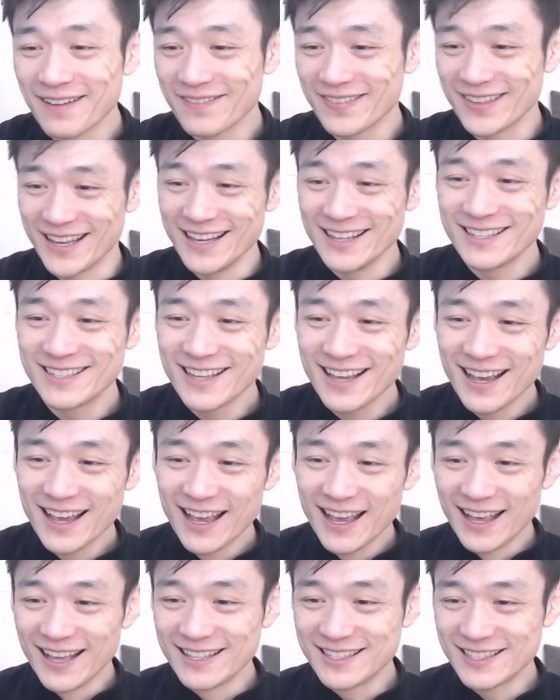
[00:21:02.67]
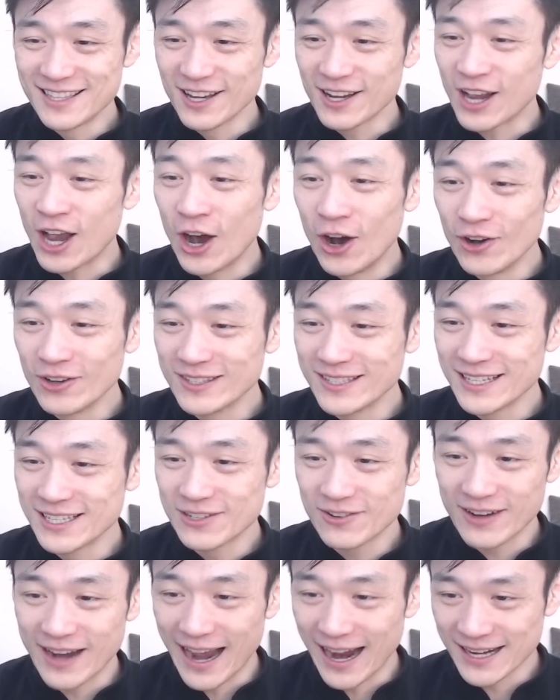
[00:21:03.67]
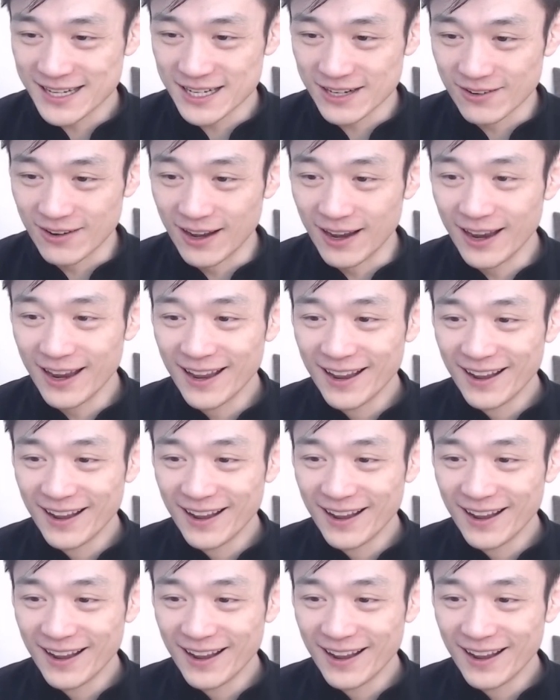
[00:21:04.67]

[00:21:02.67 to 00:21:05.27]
this is the Colesy's reaction, right?